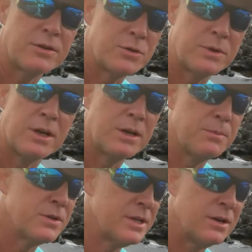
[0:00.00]

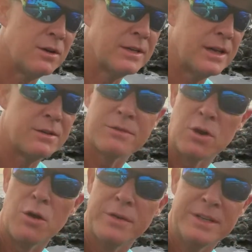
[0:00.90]
100% altogether. If
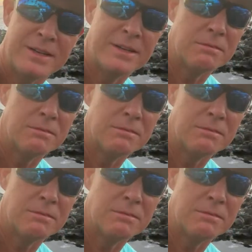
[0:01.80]
COVID didn't,